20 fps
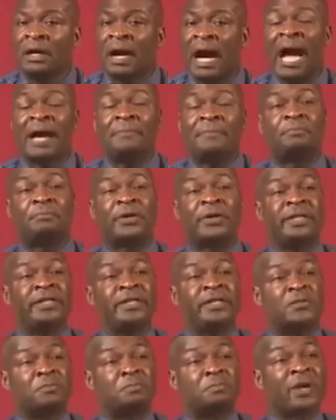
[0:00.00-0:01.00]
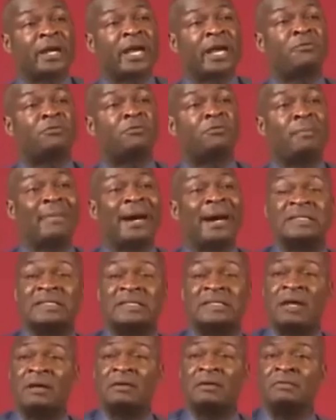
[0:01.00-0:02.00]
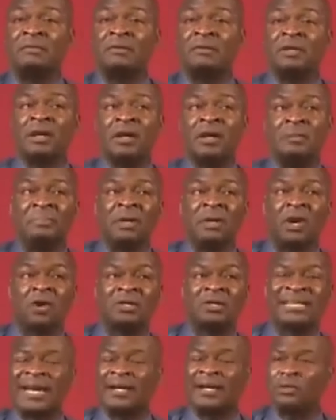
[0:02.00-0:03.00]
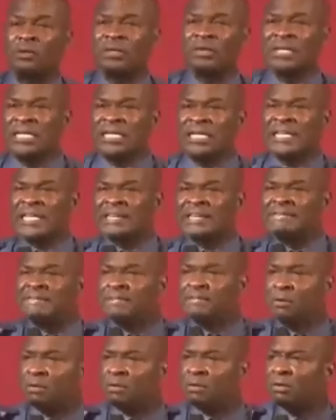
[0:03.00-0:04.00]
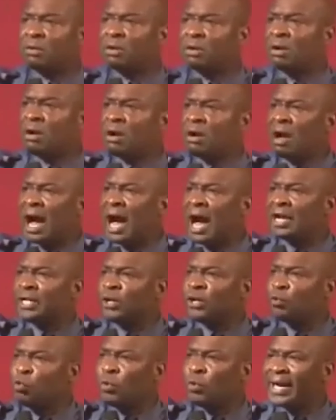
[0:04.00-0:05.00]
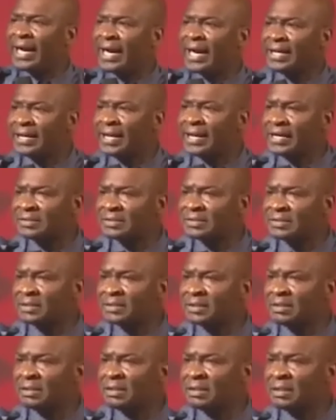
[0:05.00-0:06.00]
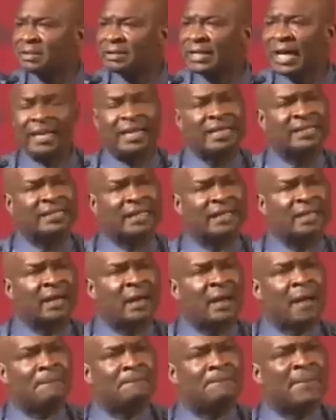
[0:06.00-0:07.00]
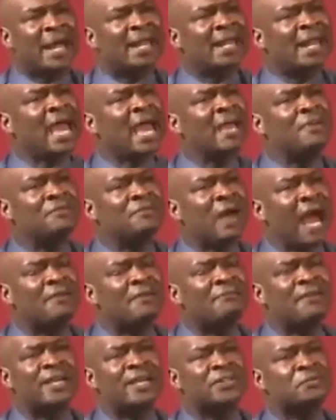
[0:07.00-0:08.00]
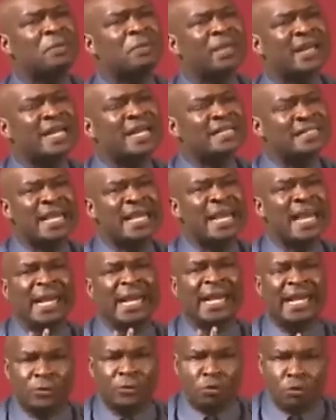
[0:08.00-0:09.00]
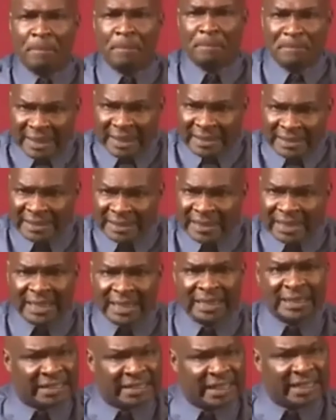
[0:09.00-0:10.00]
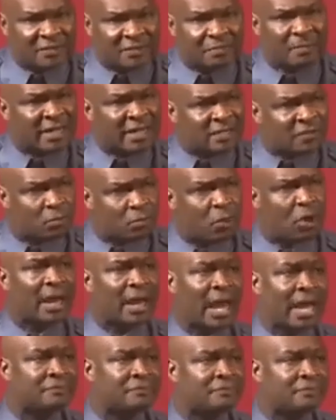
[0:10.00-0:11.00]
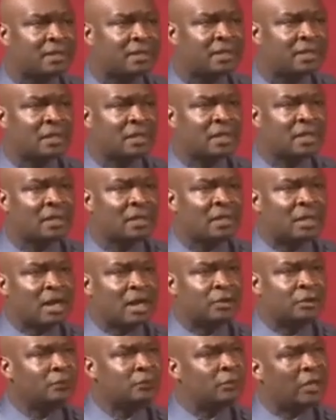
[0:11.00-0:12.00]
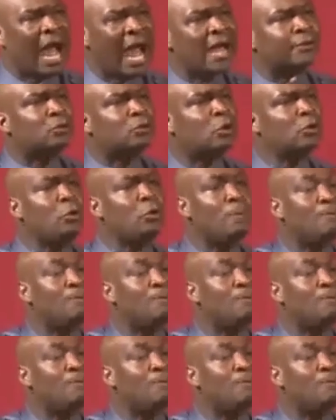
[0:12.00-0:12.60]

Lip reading: I pray this prayer for myself because I know the evil and the wickedness. Listen, my life, I've experienced a little bit in this, my small life. I told you,